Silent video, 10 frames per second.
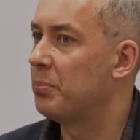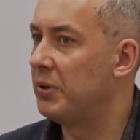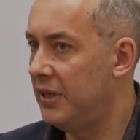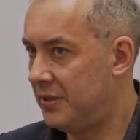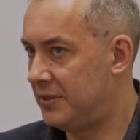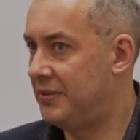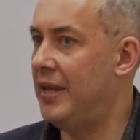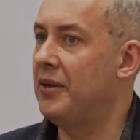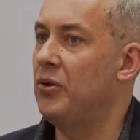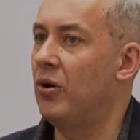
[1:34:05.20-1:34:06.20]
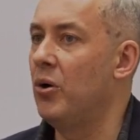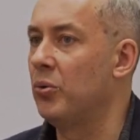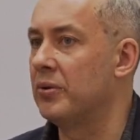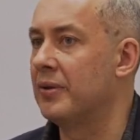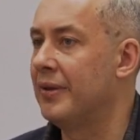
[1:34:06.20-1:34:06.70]
Please take your
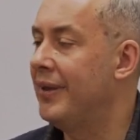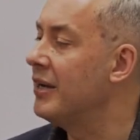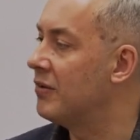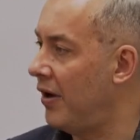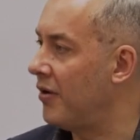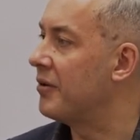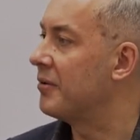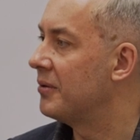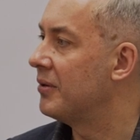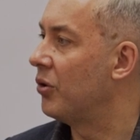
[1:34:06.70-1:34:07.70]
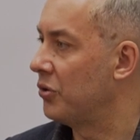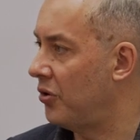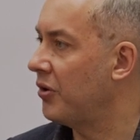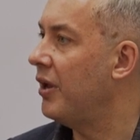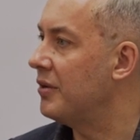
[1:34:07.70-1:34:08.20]
own inquiry on
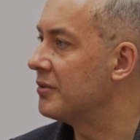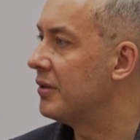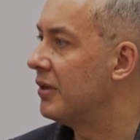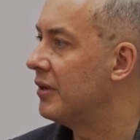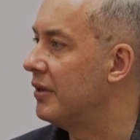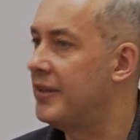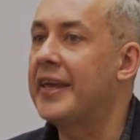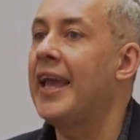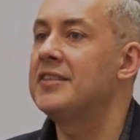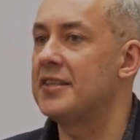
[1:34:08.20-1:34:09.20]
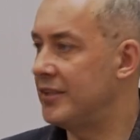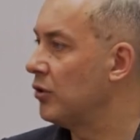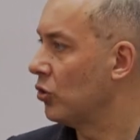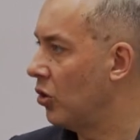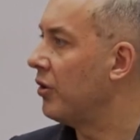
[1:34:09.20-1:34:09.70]
her case. The case is
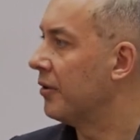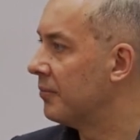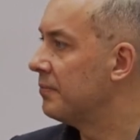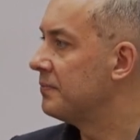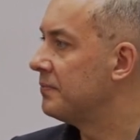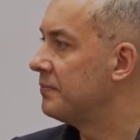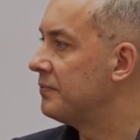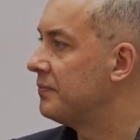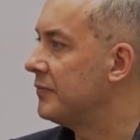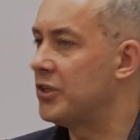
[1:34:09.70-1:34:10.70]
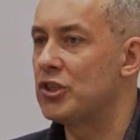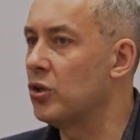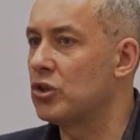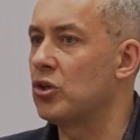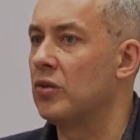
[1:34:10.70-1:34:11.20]
still ongoing. It's
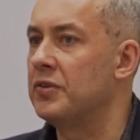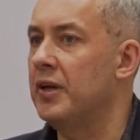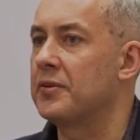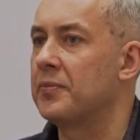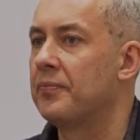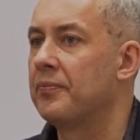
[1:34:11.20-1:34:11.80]
not solved yet.